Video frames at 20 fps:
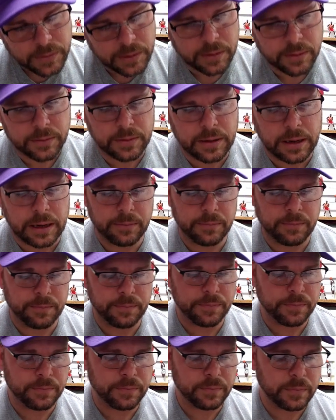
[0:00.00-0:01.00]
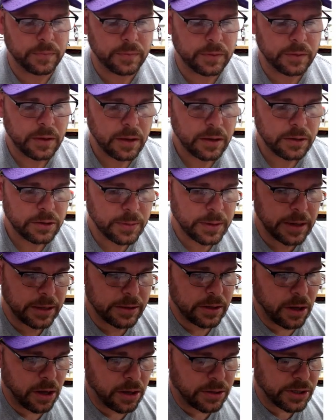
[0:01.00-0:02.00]
All right. So we
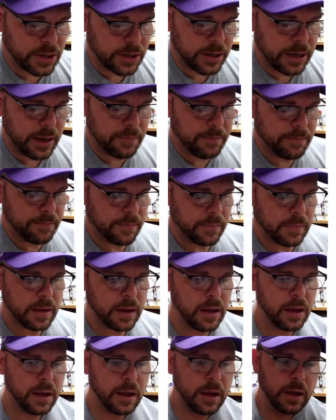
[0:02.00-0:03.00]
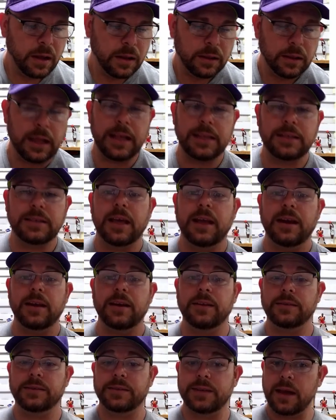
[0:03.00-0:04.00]
got the All-Star Game. Let's get
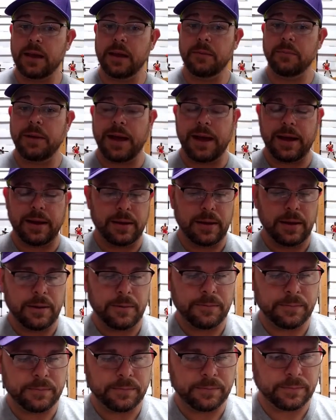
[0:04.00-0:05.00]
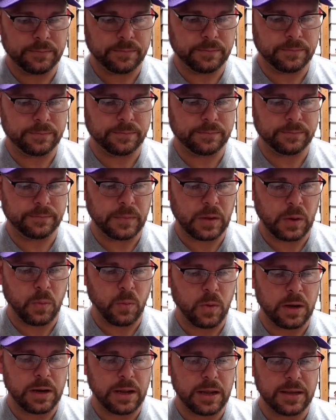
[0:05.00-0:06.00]
into the second pack.
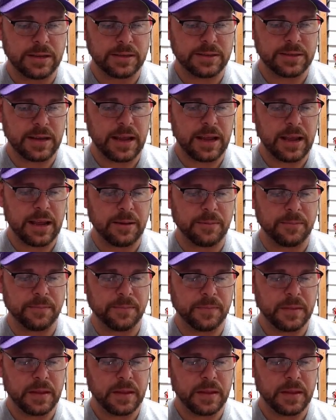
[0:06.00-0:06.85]
What do you say?